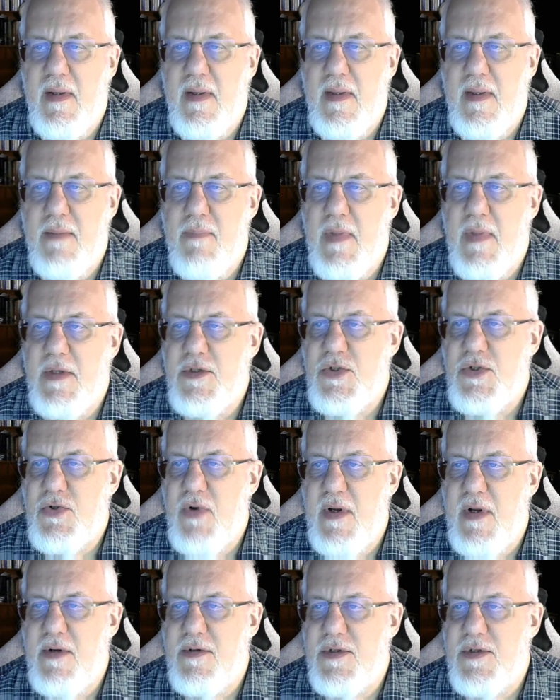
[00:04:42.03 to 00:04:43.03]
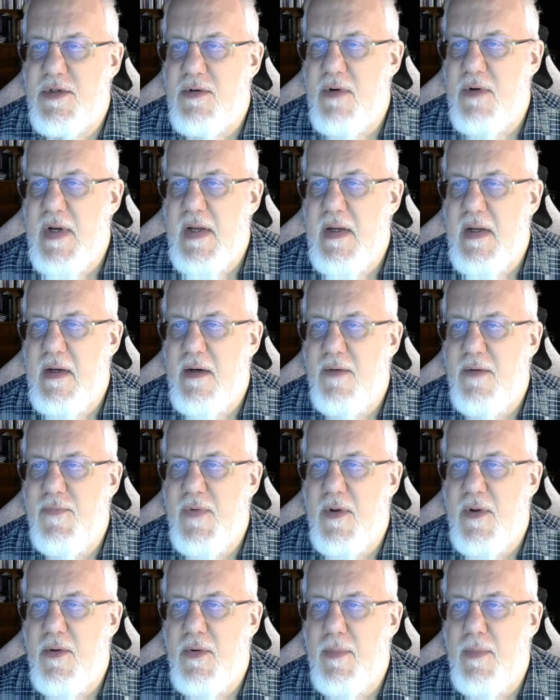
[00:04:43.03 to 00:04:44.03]
administrator screen here. If
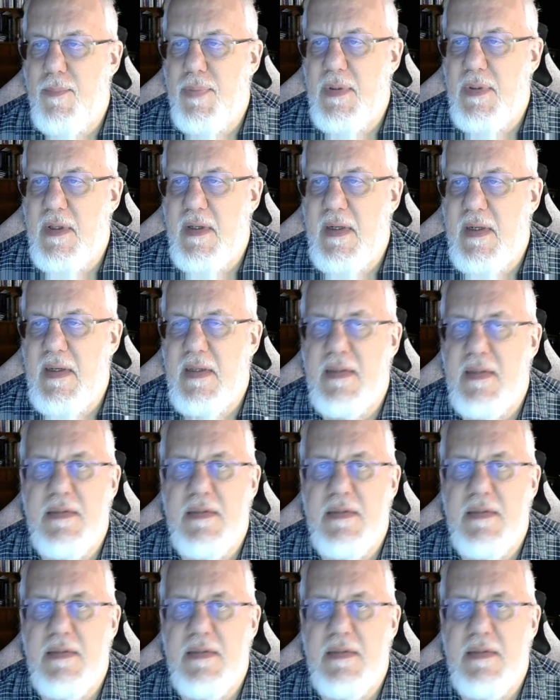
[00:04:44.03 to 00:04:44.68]
you go to Plugins